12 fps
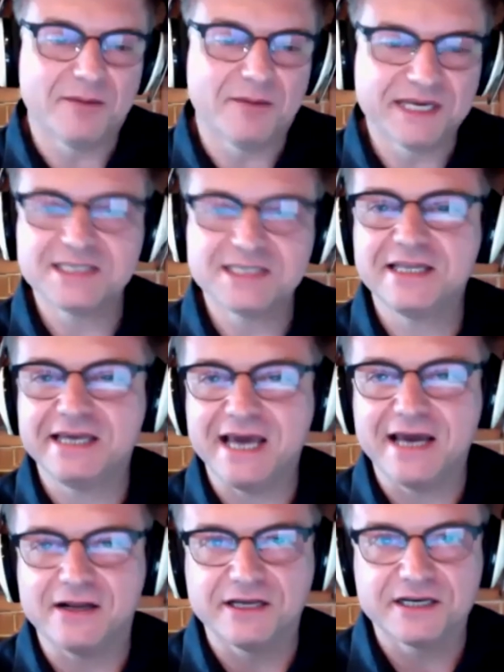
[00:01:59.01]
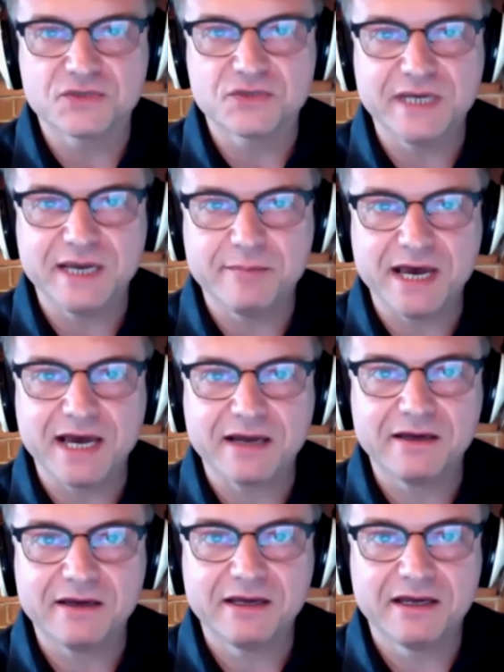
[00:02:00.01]
uh, because of the analytics we get
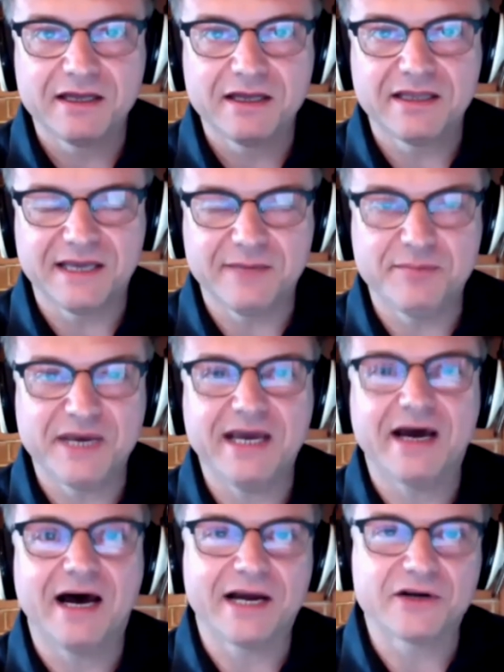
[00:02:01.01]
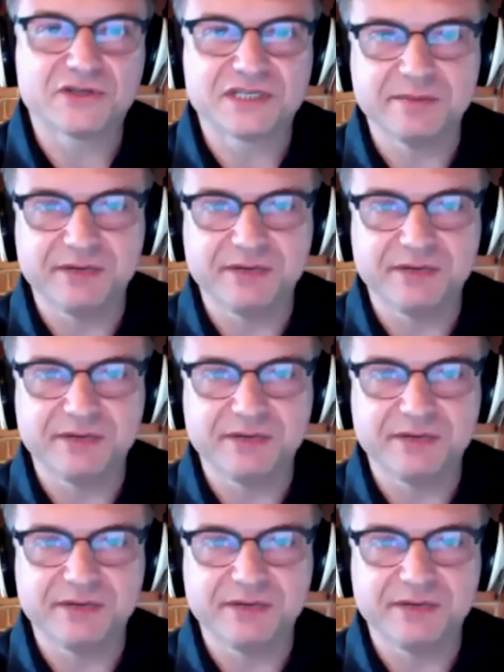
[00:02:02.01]
back, they pay a higher